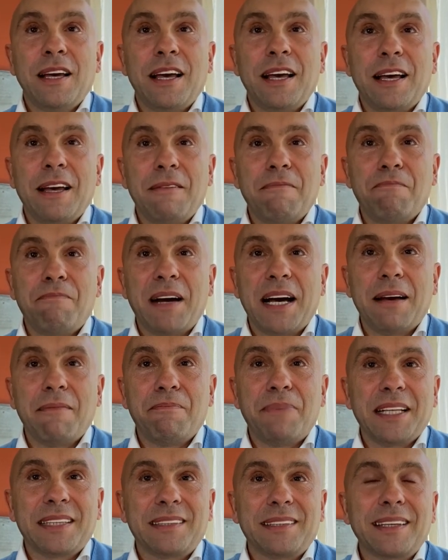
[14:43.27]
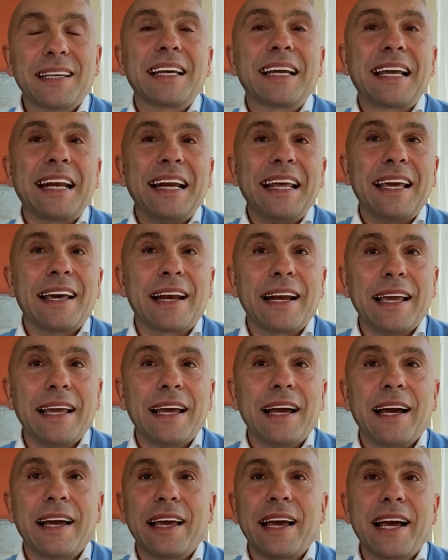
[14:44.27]
Uh, but, but
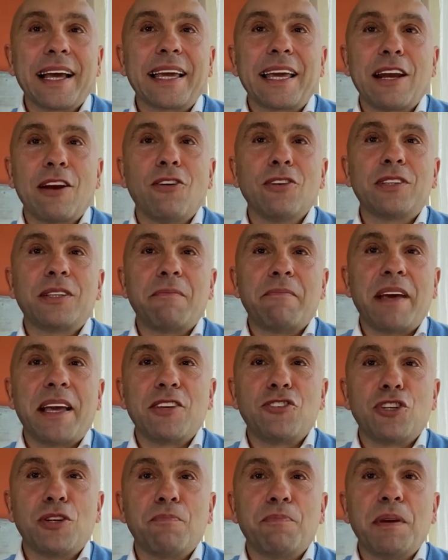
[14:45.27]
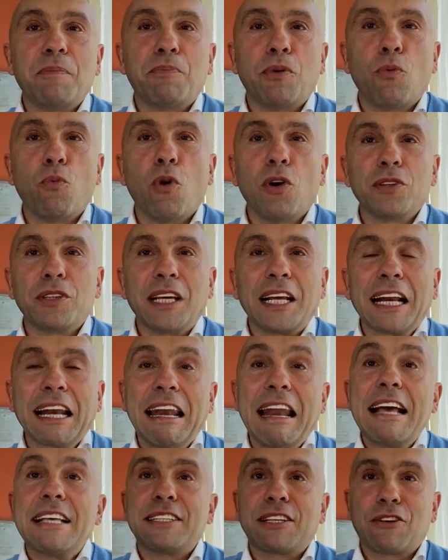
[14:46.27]
clearly, I, I cannot imagine people
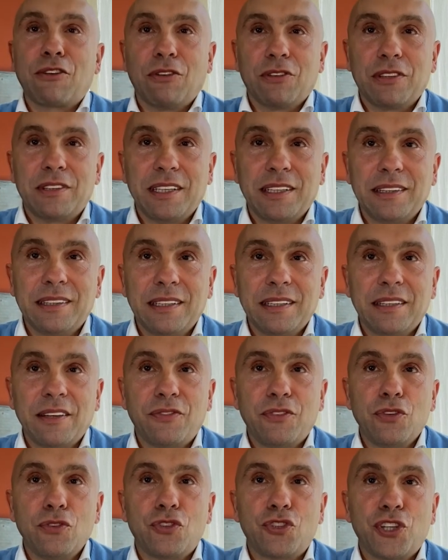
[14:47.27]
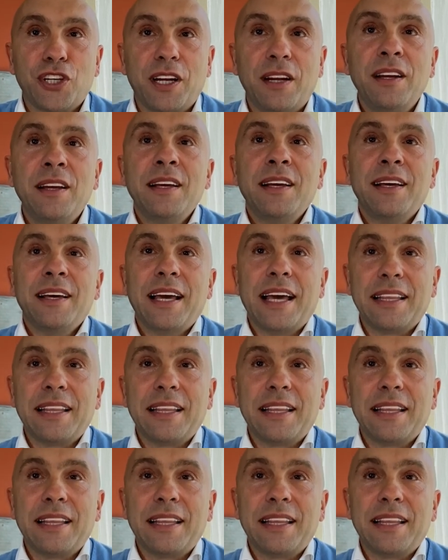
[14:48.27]
wanting less content in the future.